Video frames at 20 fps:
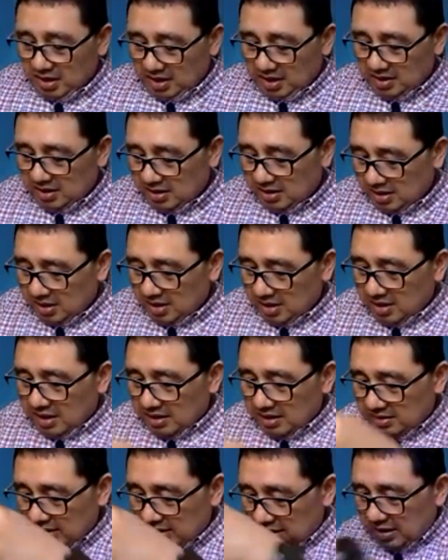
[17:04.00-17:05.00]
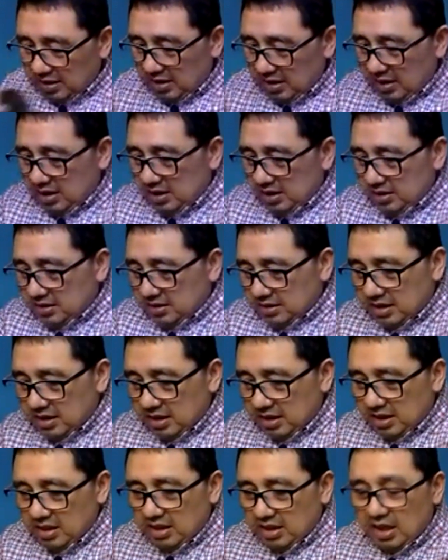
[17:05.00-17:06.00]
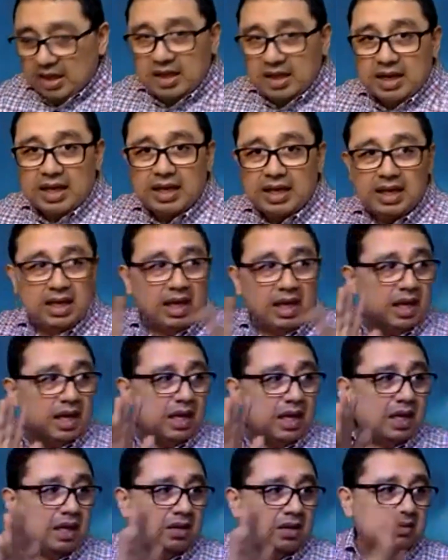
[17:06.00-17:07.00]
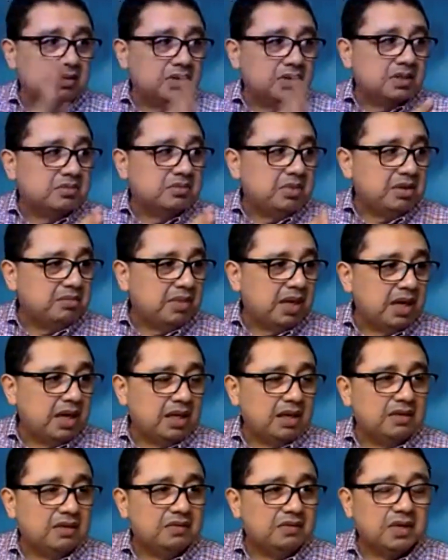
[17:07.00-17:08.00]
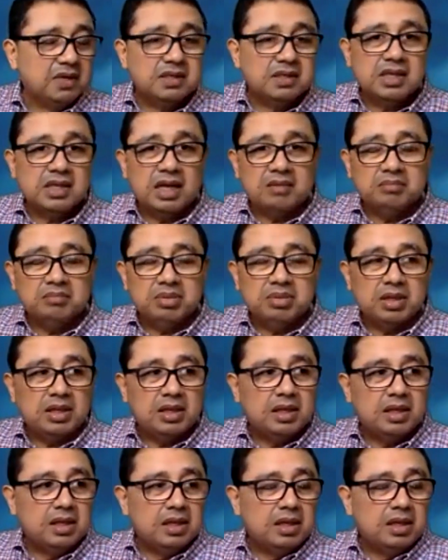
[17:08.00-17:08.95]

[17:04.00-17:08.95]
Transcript: And the thing around it is, unlike a USB mic, for example,